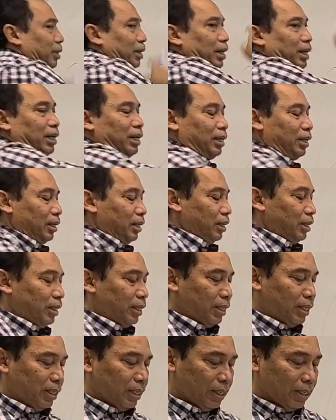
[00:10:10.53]
Okay,
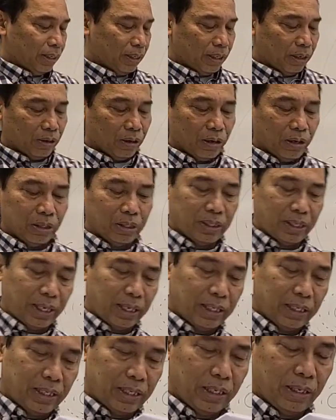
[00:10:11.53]
the cross
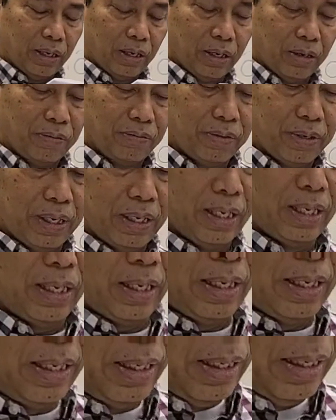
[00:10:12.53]
section of the,